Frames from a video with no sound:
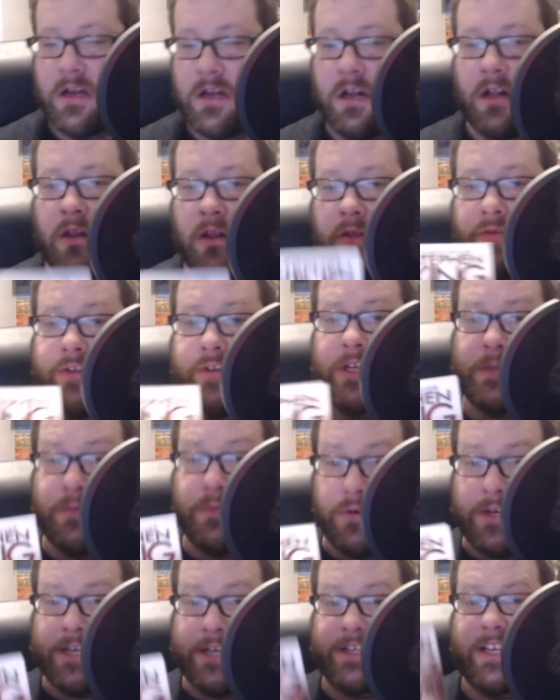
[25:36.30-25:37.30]
This
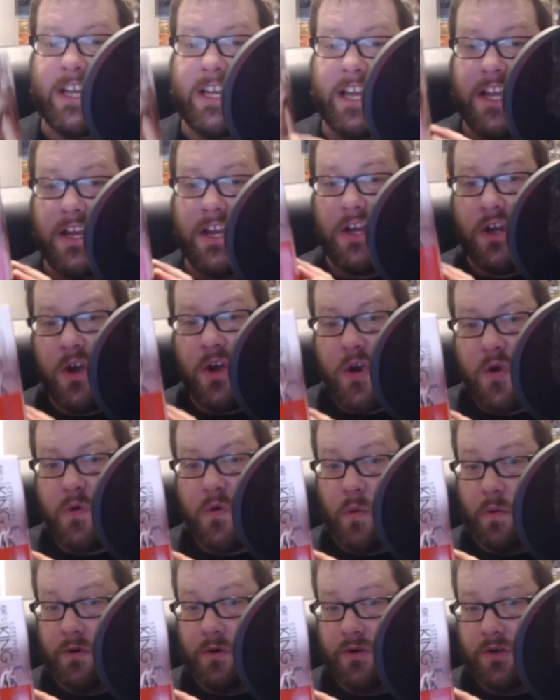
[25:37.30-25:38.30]
book is
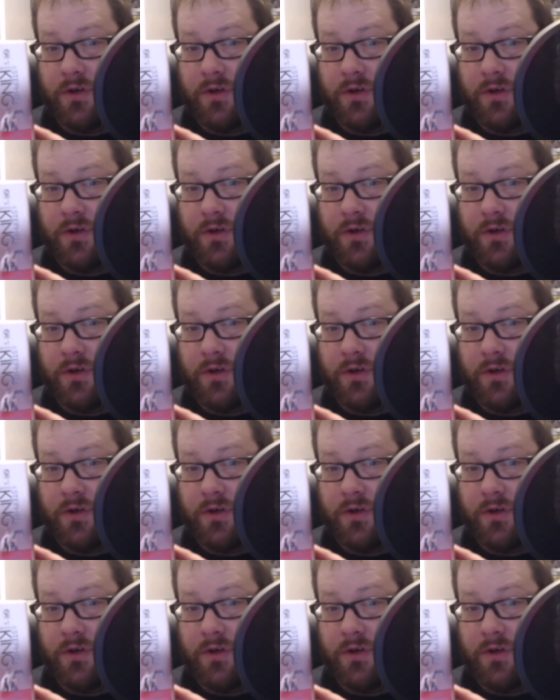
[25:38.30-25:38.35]
huge,